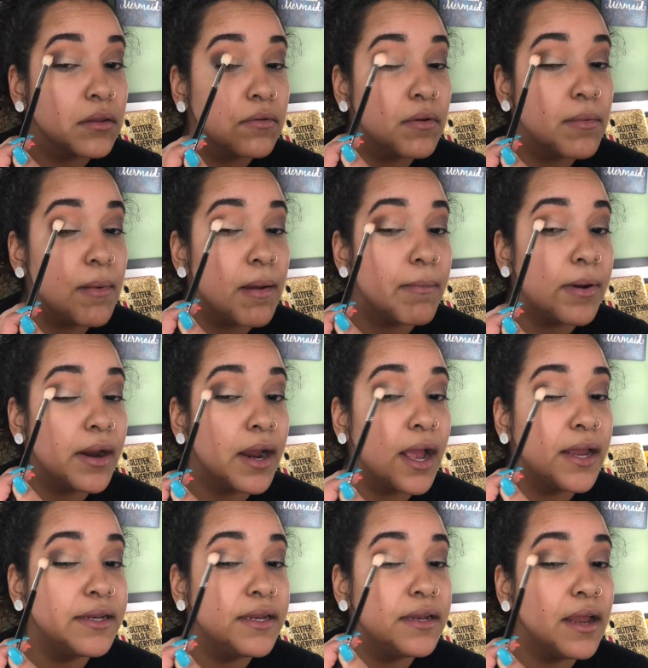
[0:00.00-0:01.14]
Remember,
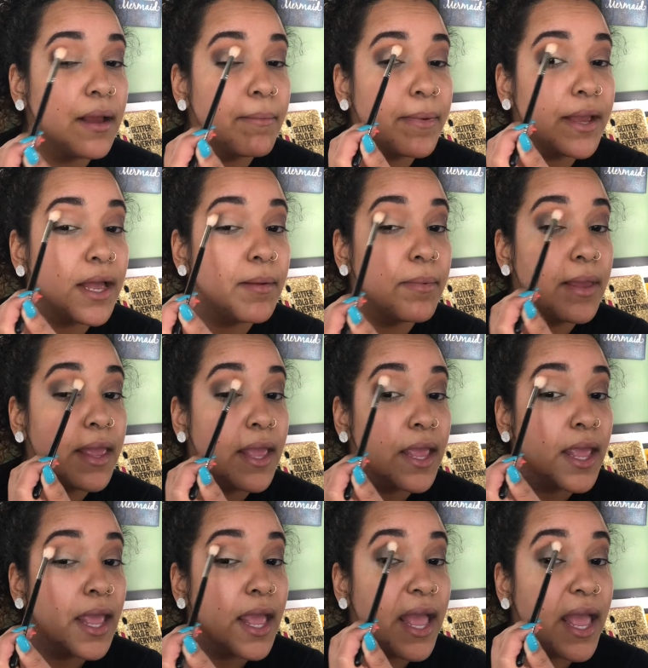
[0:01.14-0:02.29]
I did not pick up
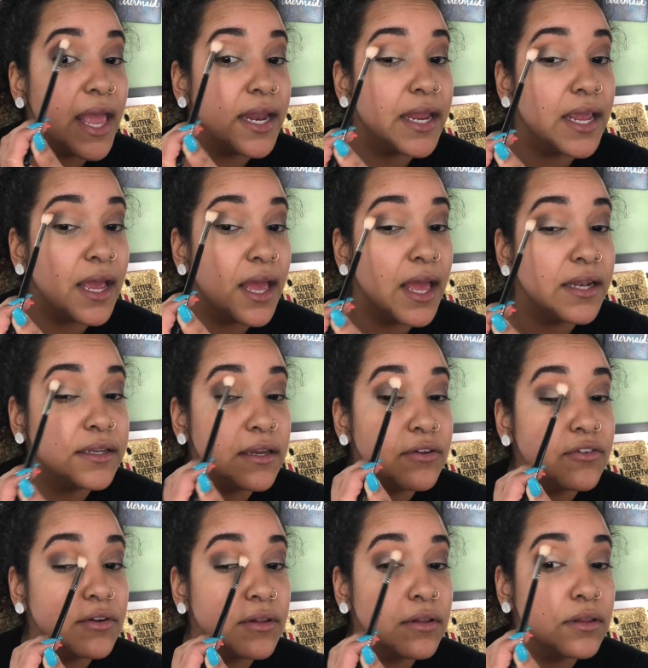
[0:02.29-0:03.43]
any
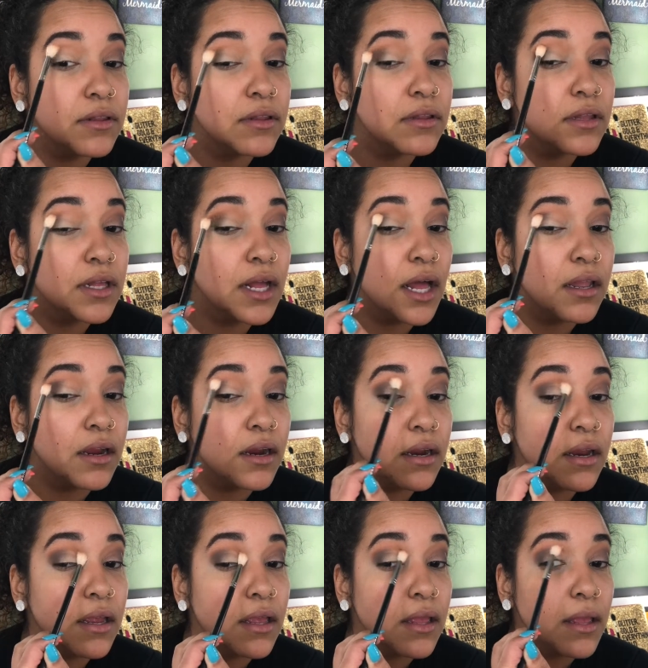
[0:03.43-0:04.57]
additional color,
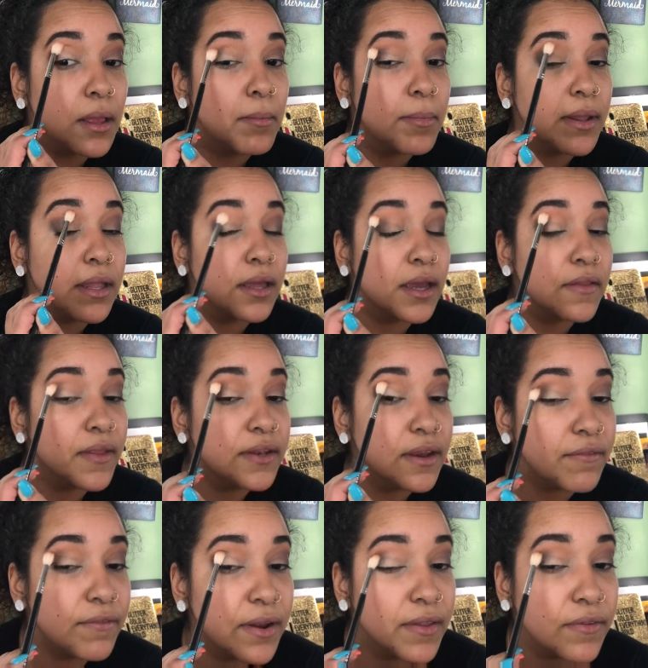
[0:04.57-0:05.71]
but look at the
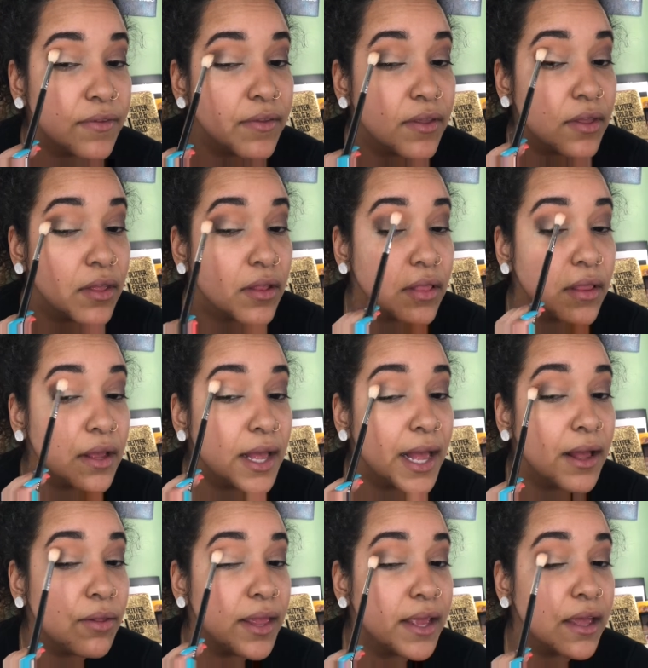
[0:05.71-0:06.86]
difference. Look
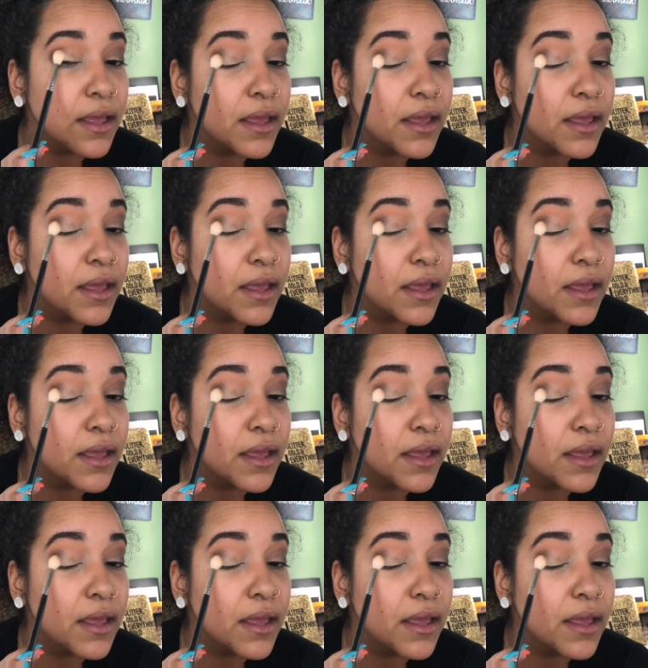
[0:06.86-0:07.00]
how